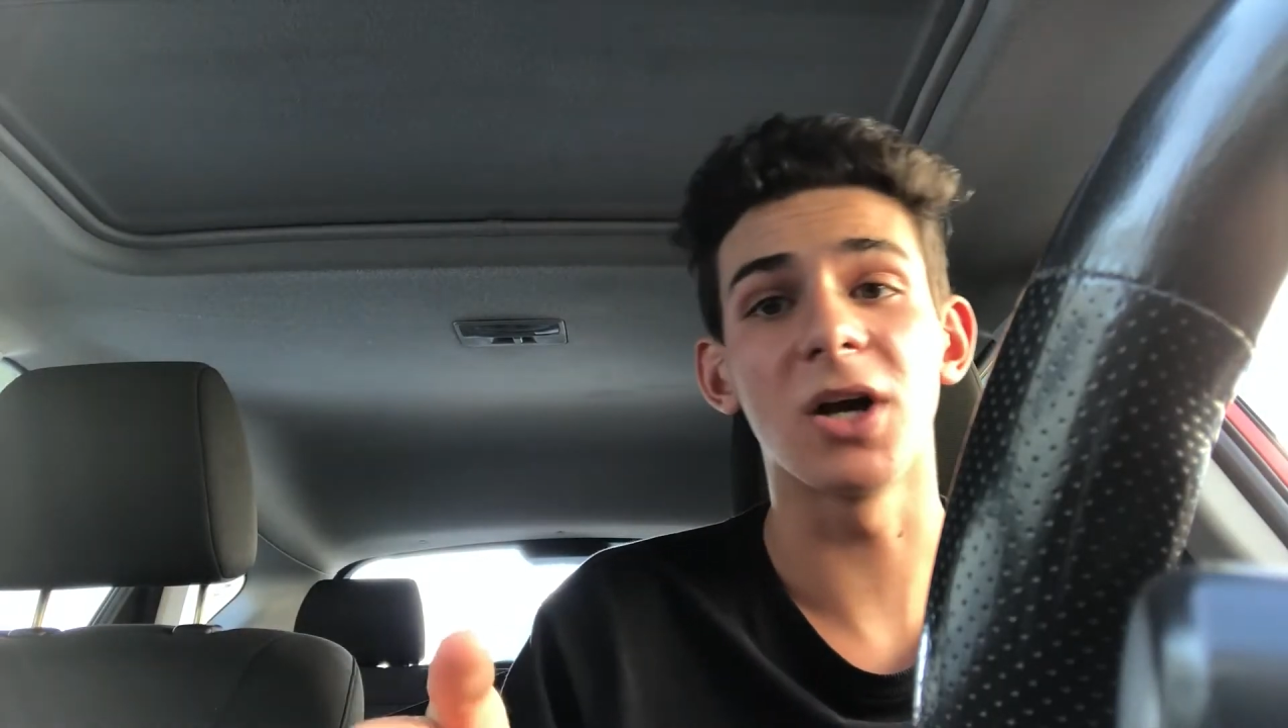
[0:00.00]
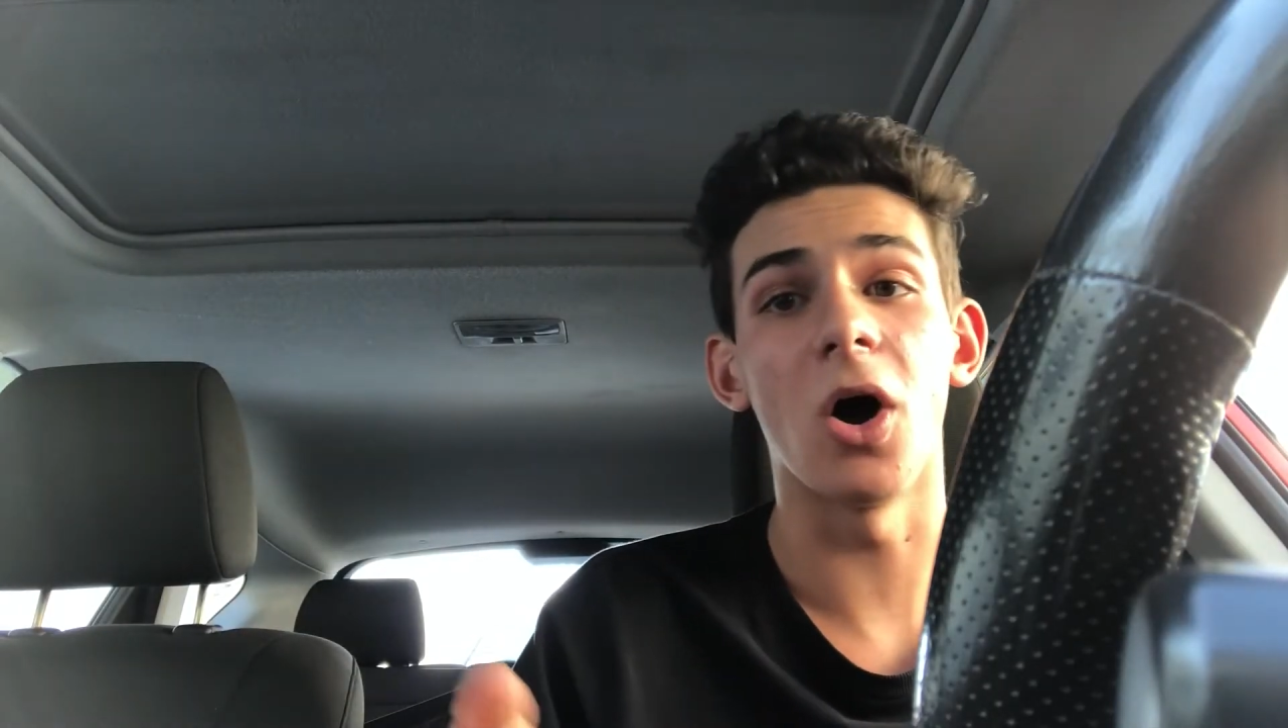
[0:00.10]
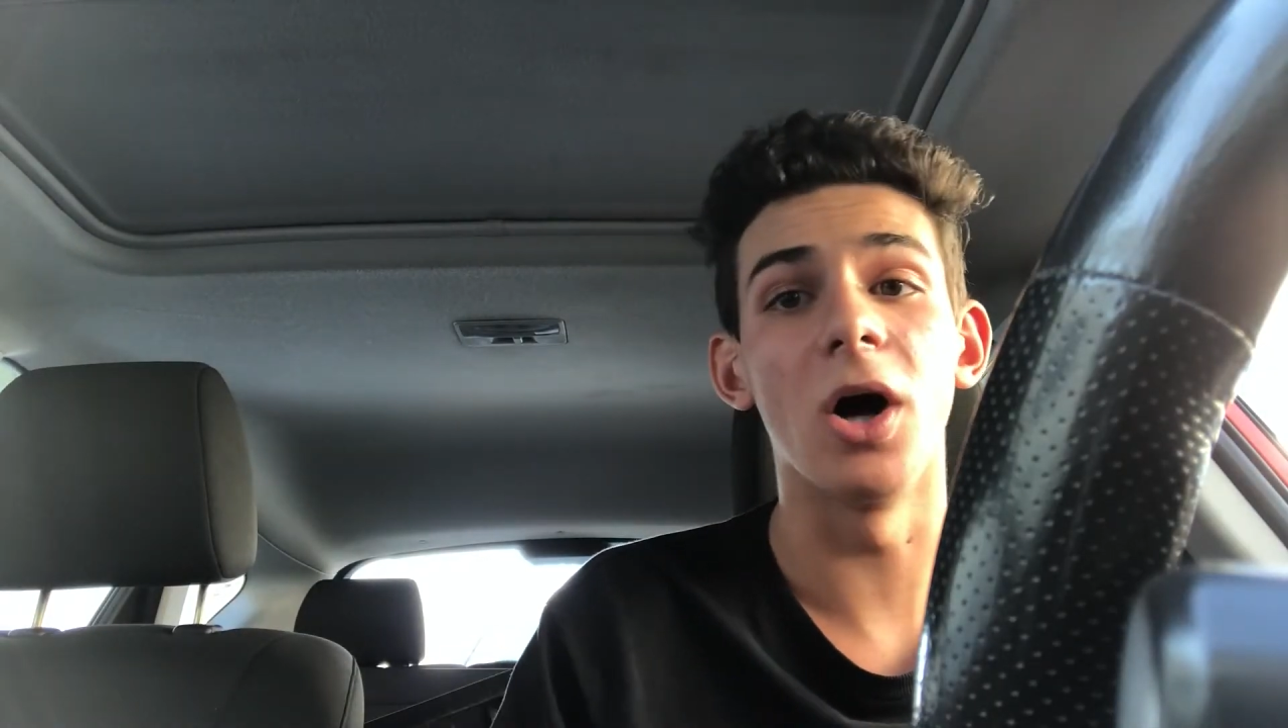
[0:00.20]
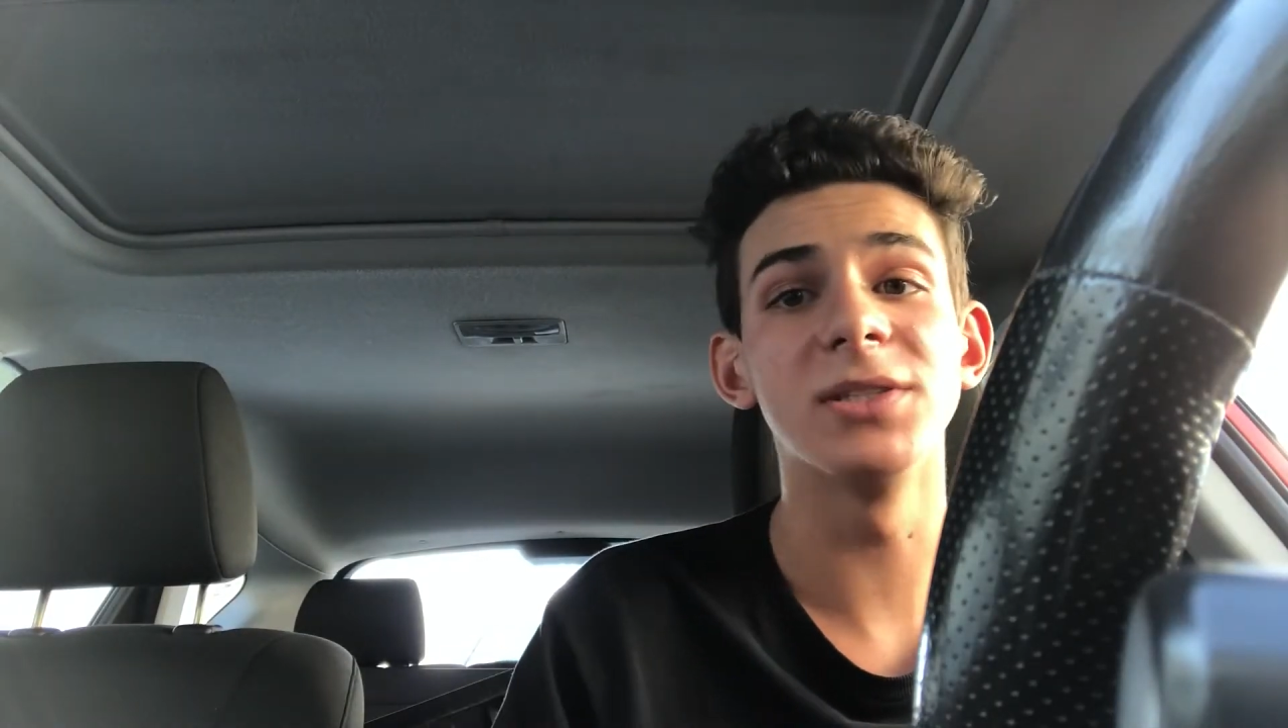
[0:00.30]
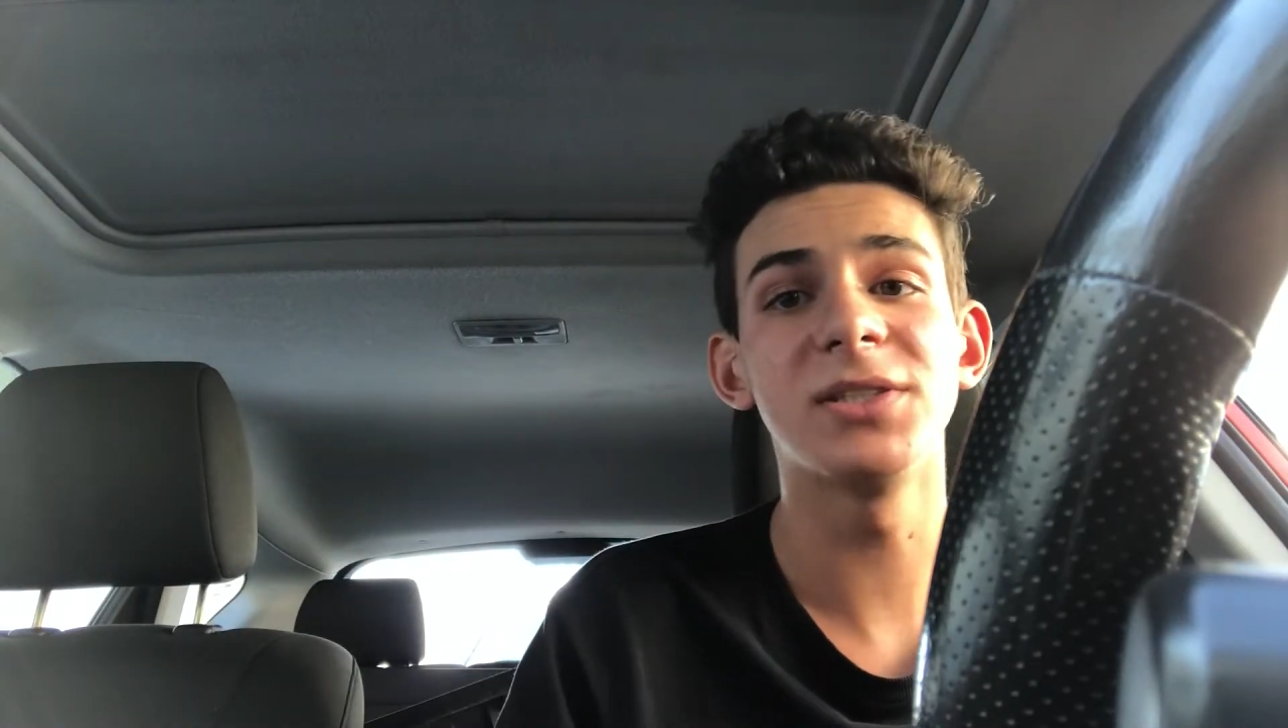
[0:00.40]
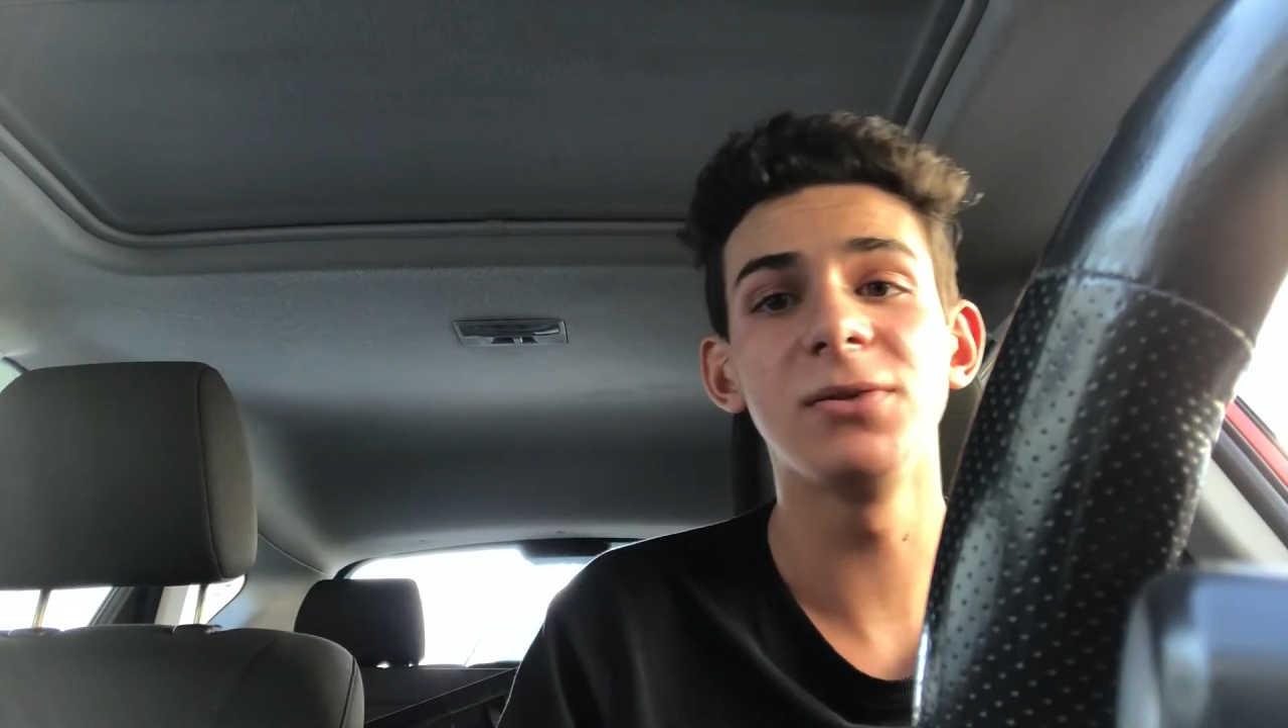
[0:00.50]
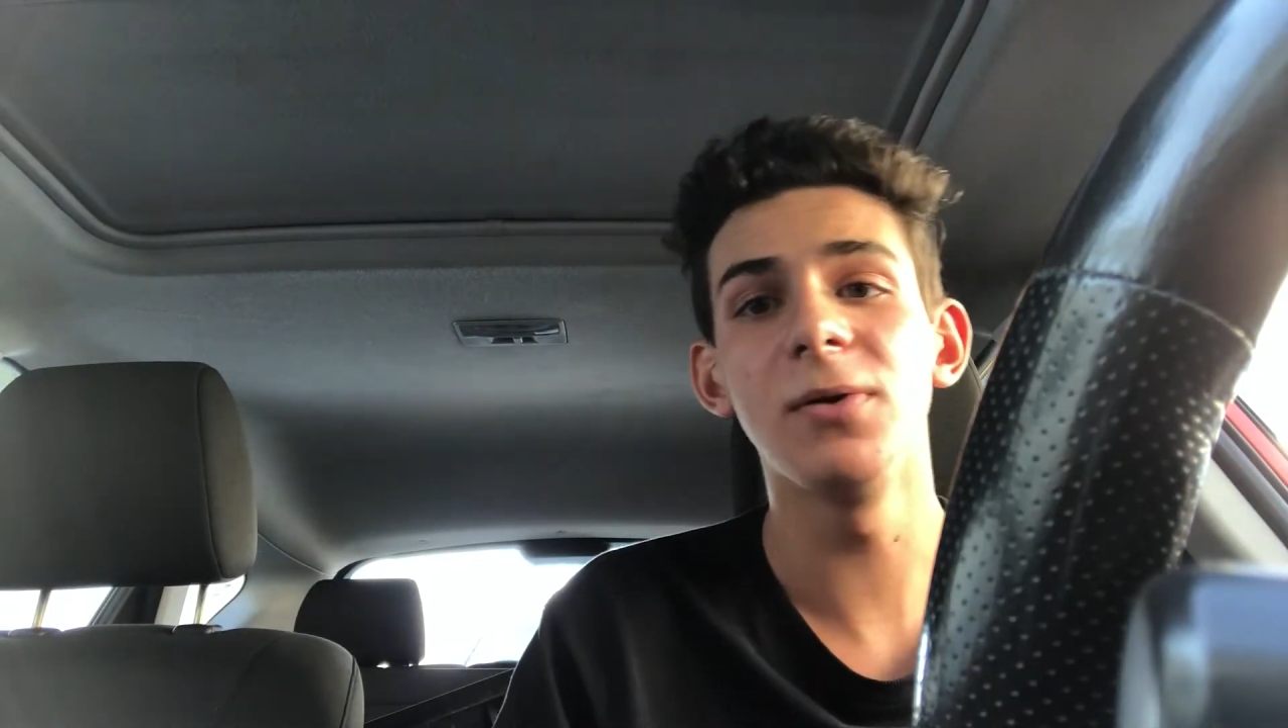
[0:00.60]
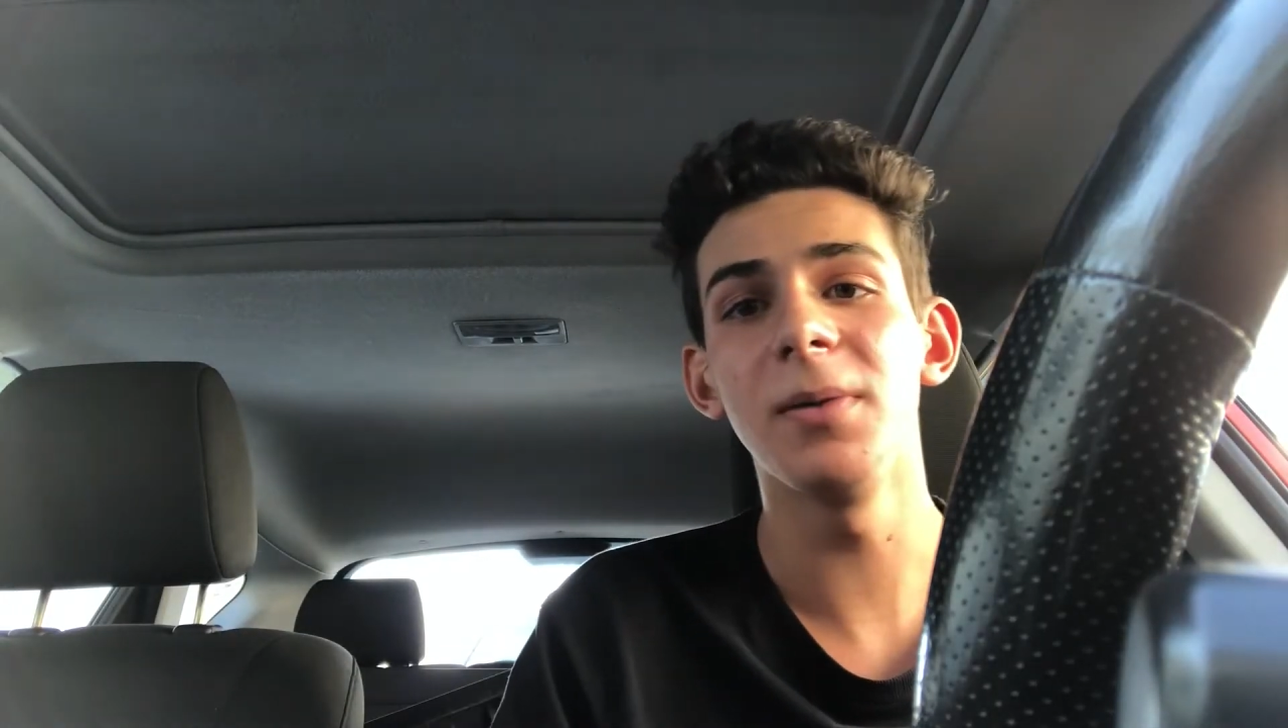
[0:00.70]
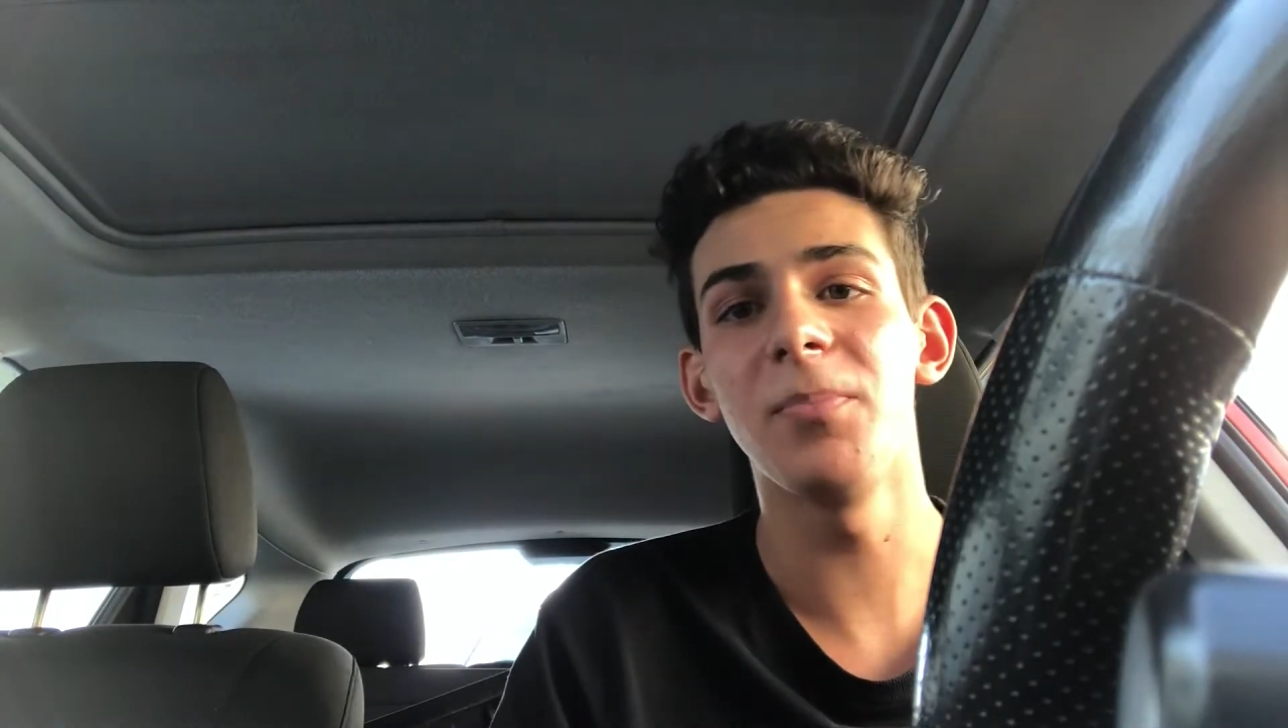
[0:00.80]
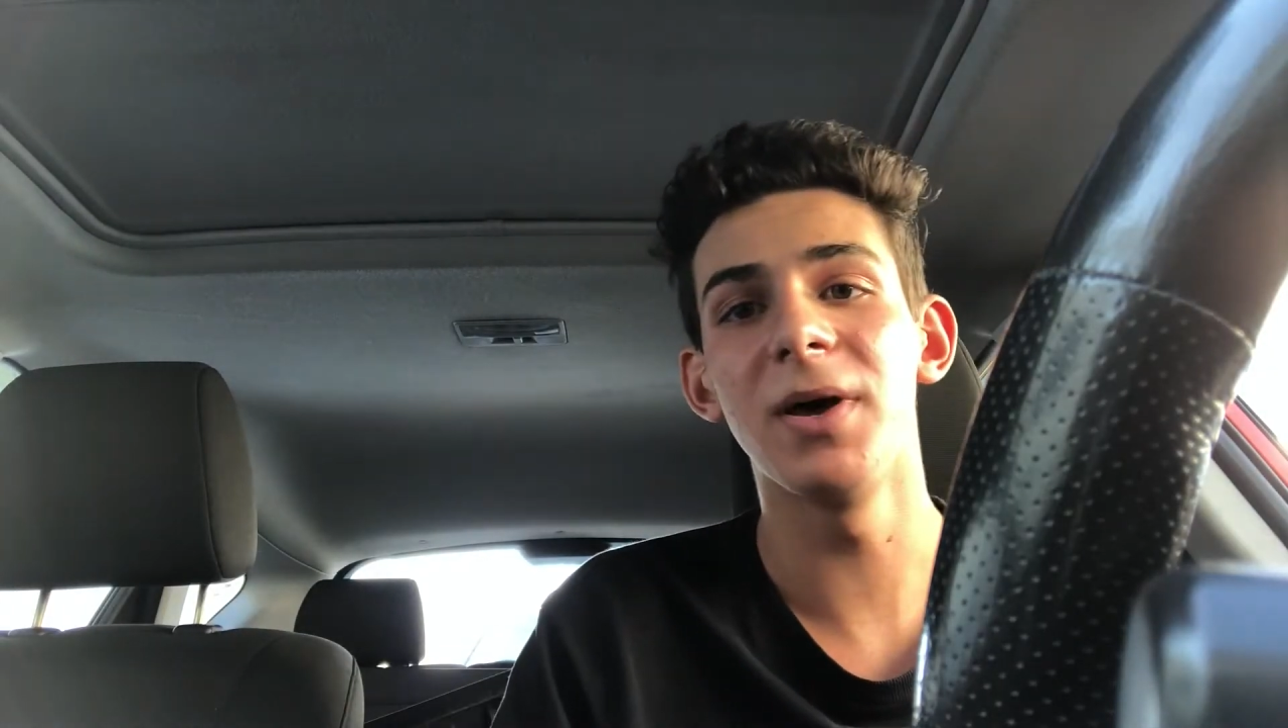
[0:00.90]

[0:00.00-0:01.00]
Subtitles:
cons to it,